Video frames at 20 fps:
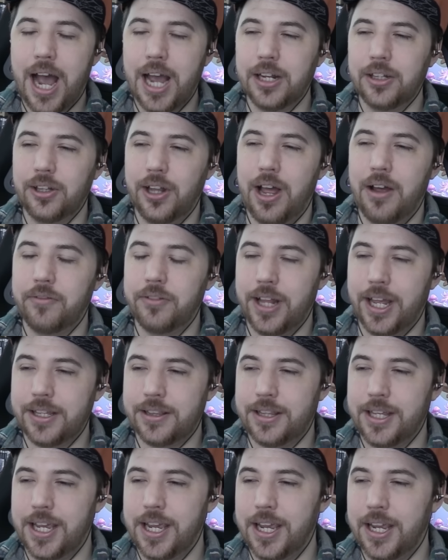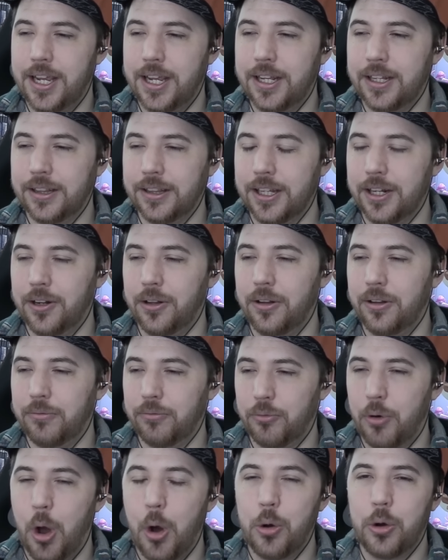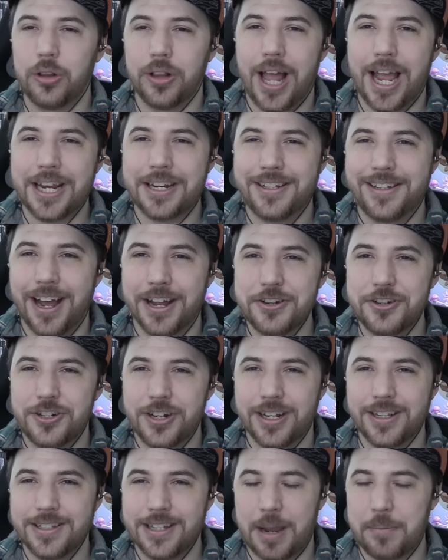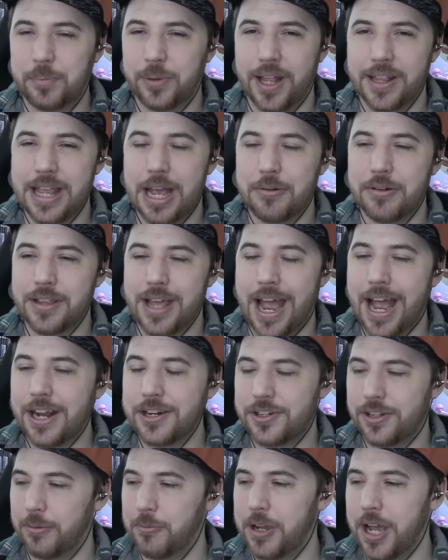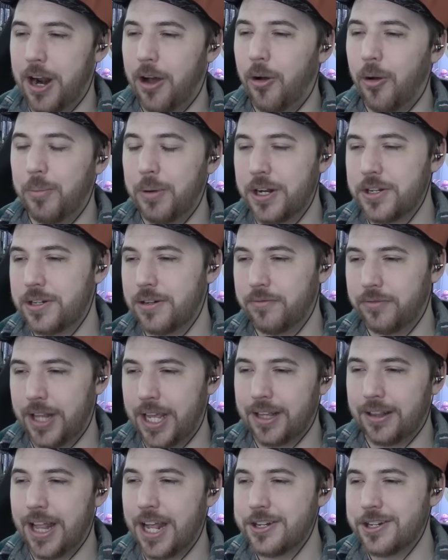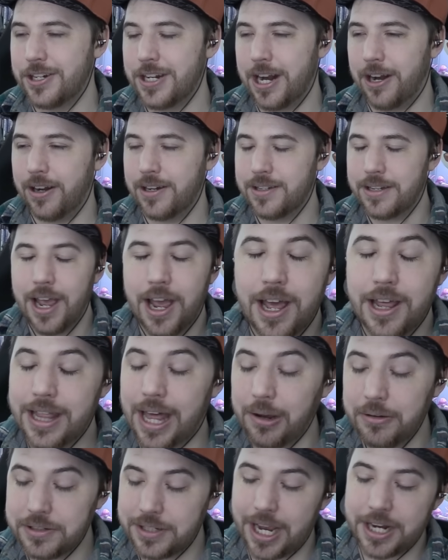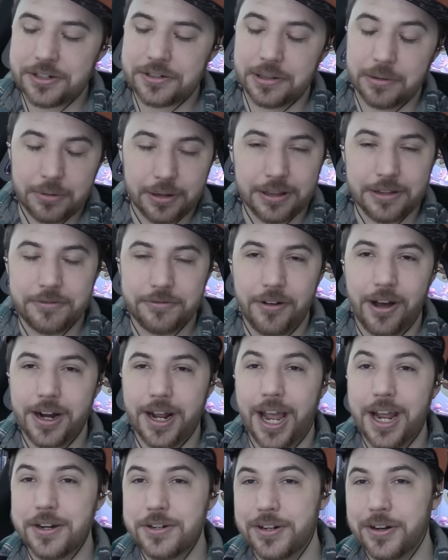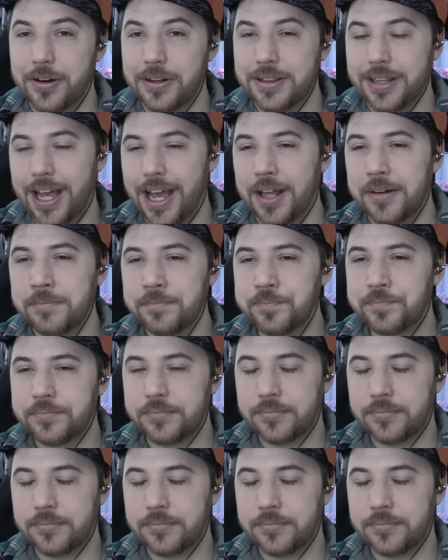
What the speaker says: I love, like, the little roguelike dungeons. I played that with Ashley. We got a whole bunch of, like, legendaries. That was actually really fun. I enjoyed that.